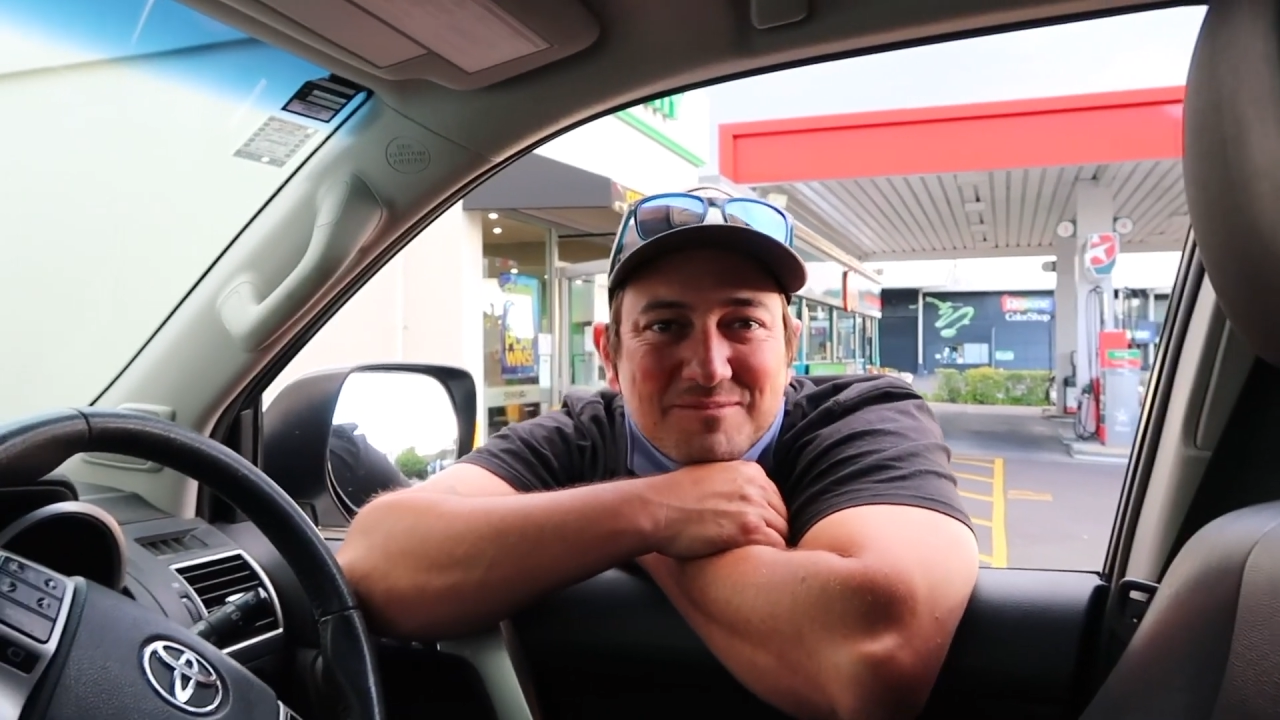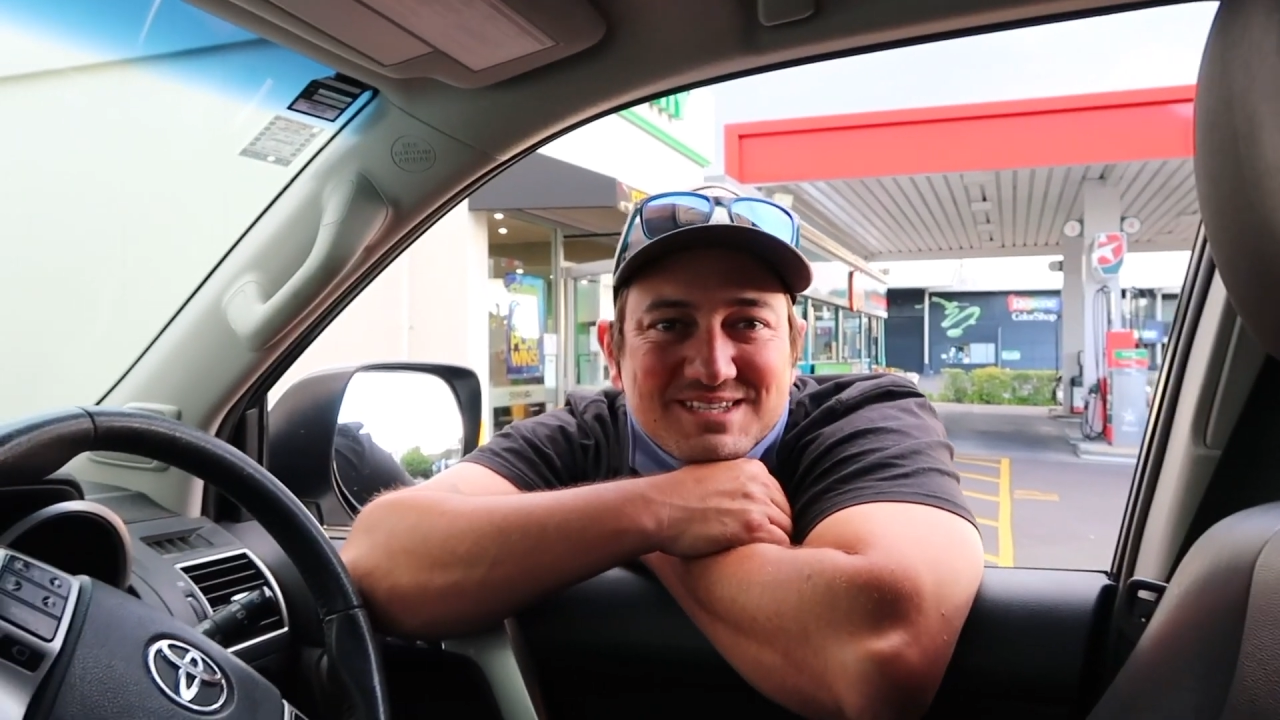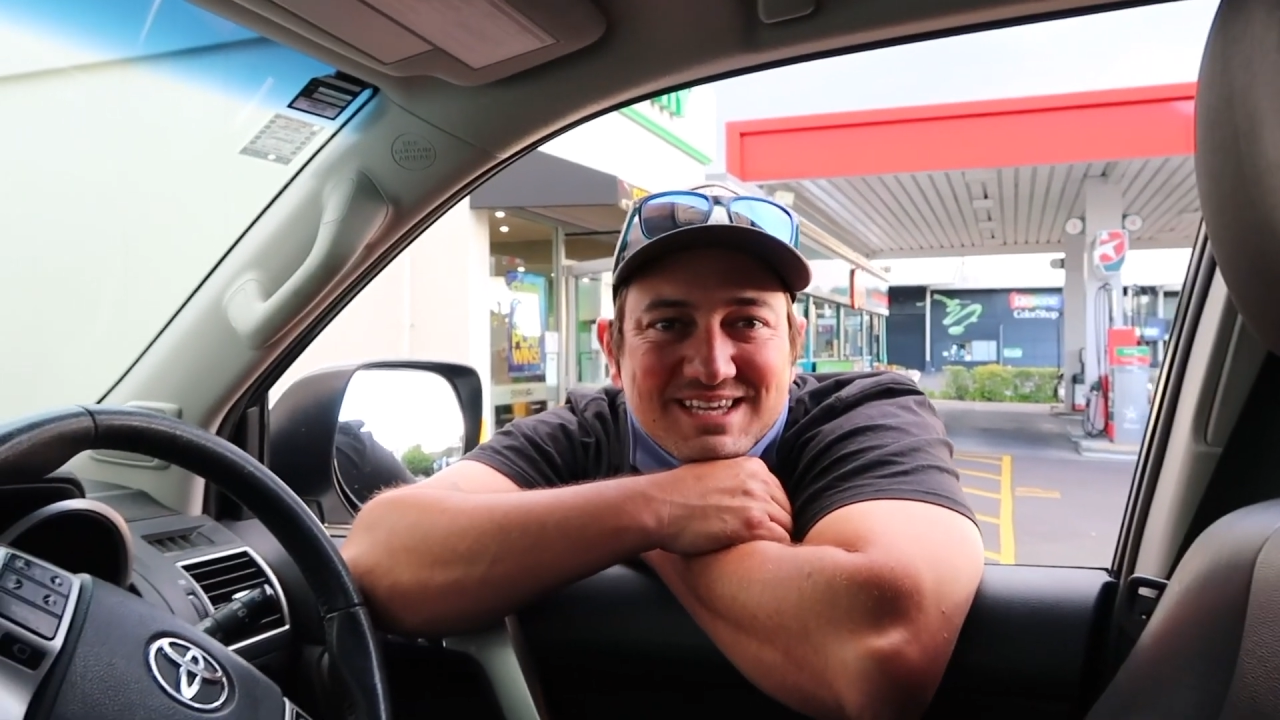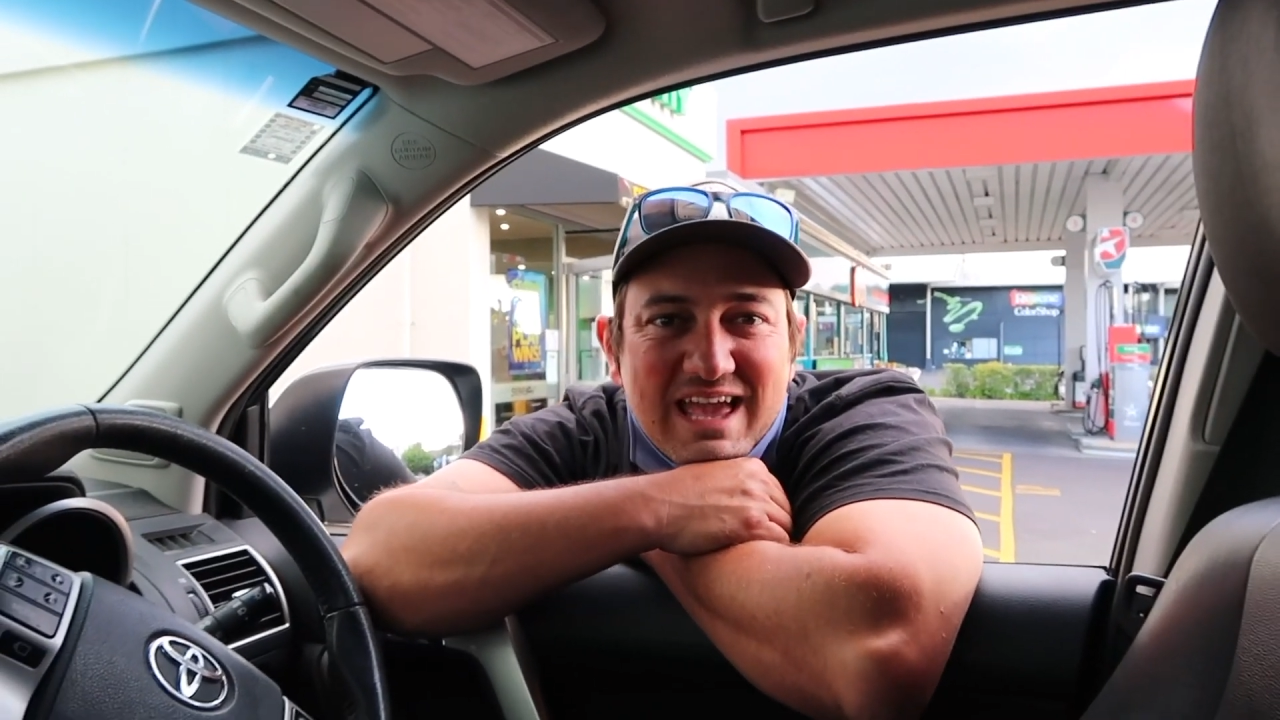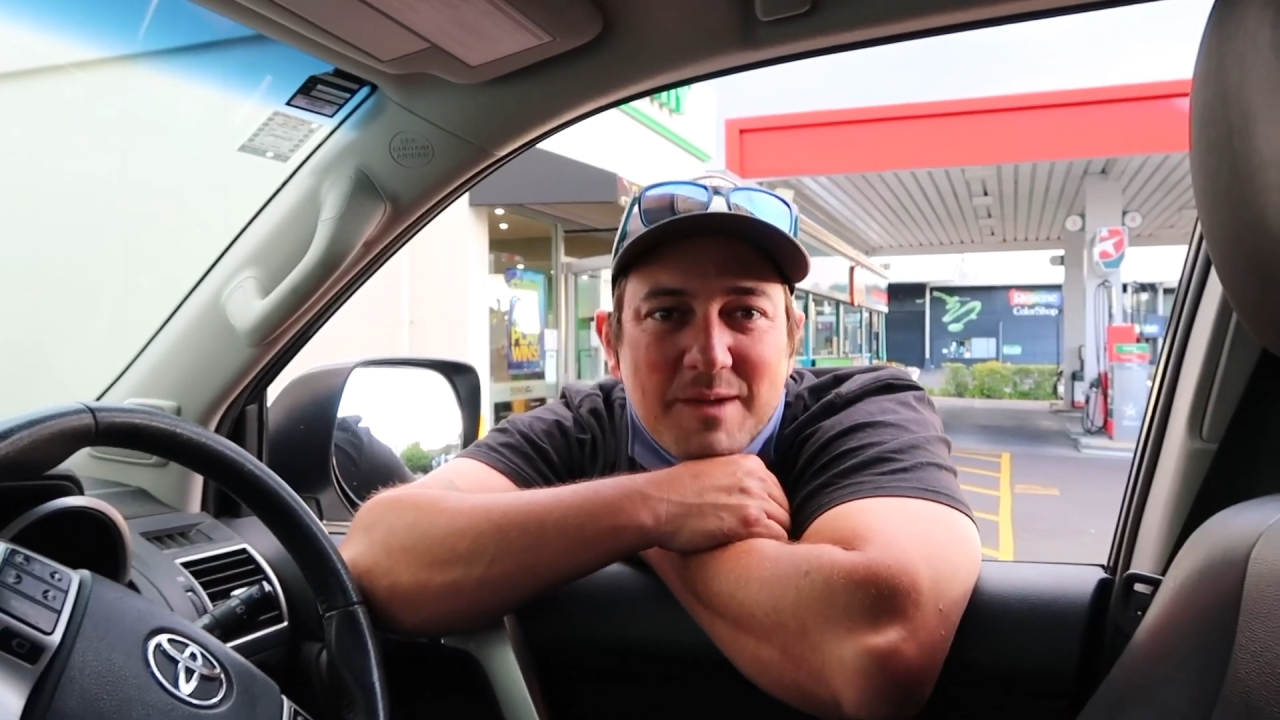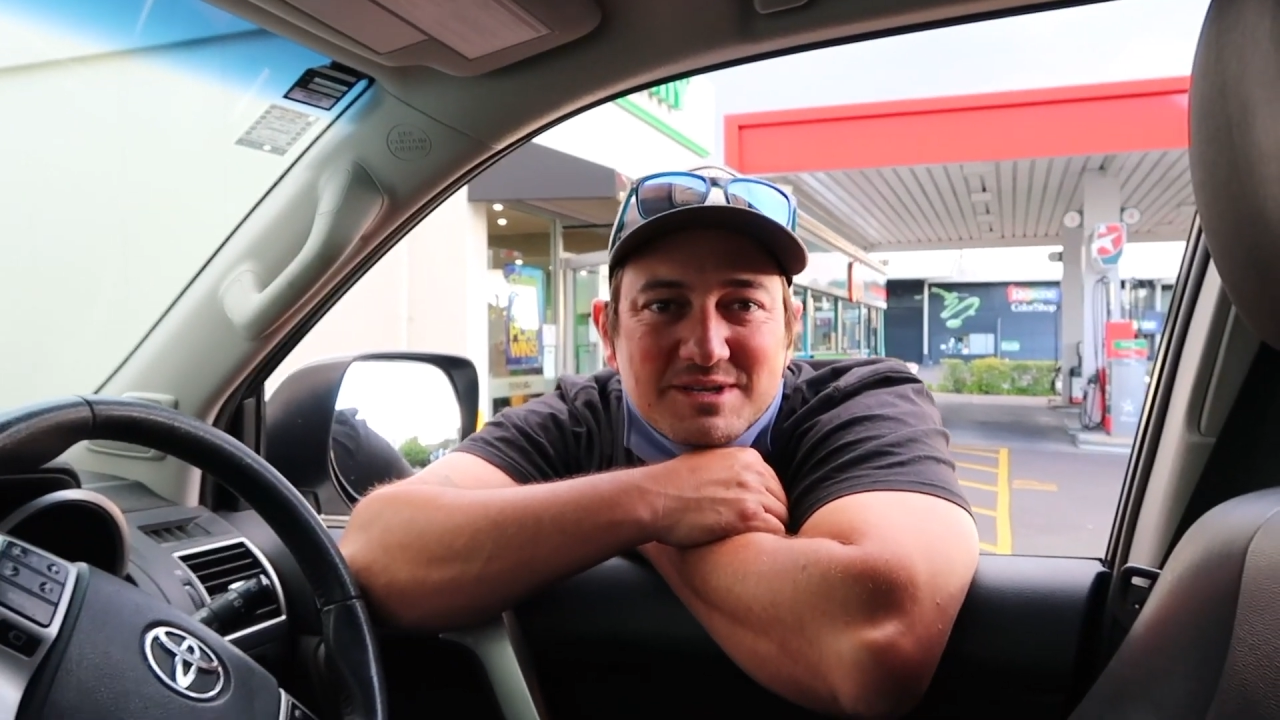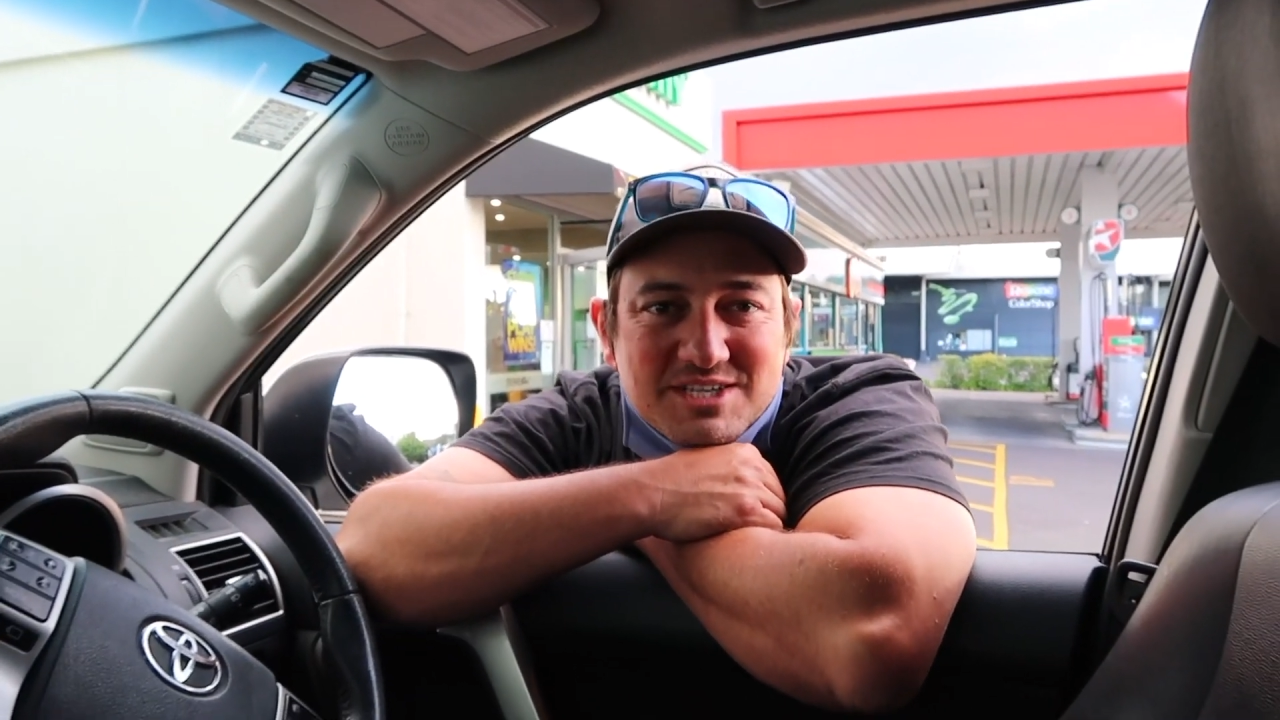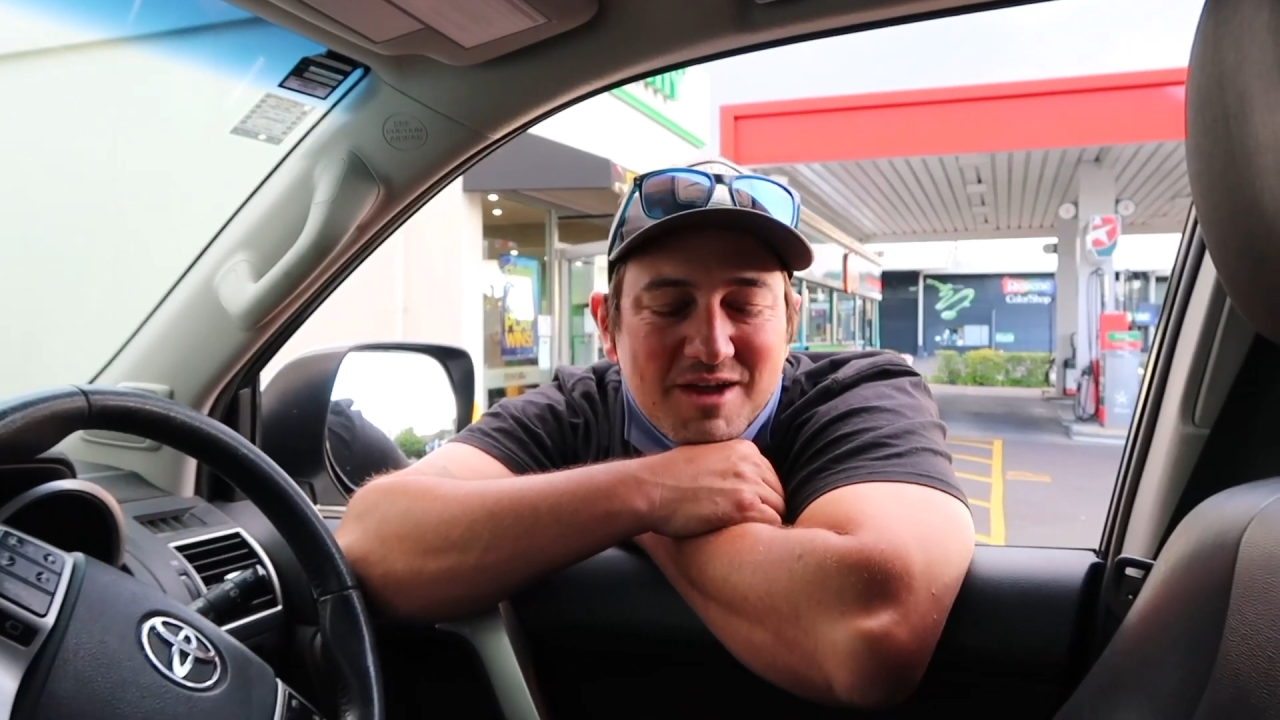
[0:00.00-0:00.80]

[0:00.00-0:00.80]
come to gaming